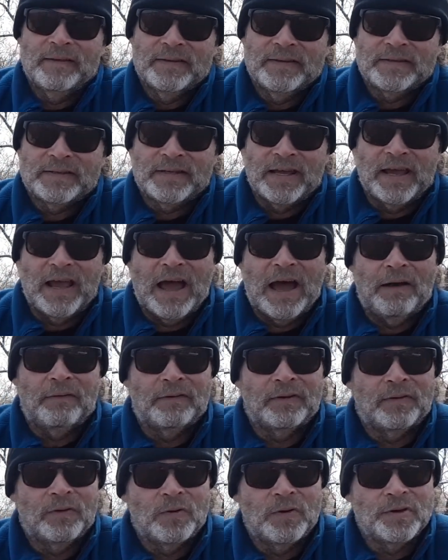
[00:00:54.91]
say
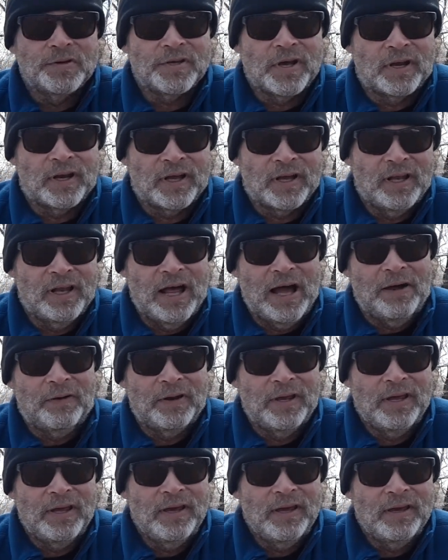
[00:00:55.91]
outdoors on a
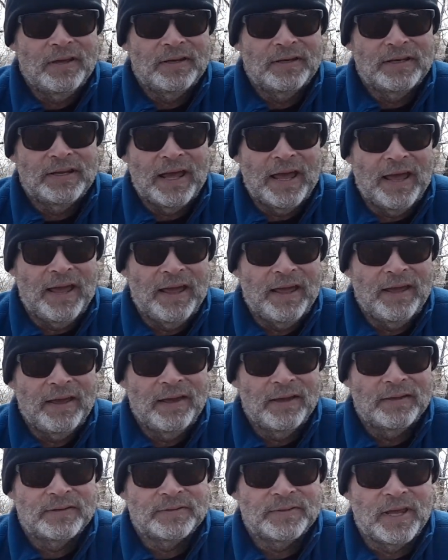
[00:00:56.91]
cloudy day,
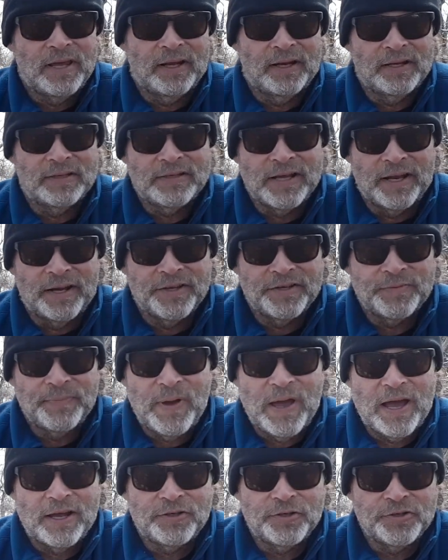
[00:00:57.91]
taking a tennis
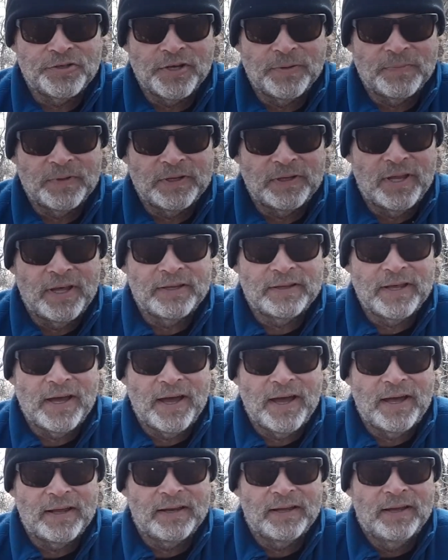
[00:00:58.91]
match or something like
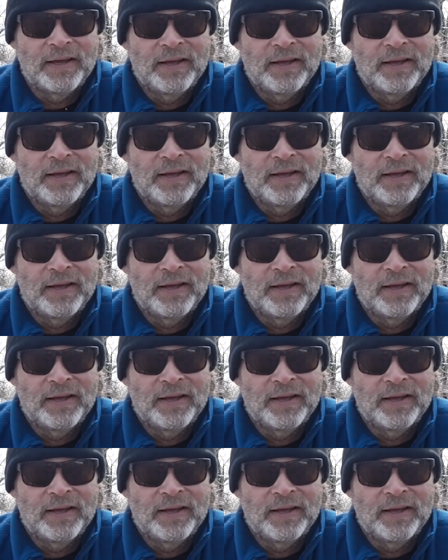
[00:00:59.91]
that,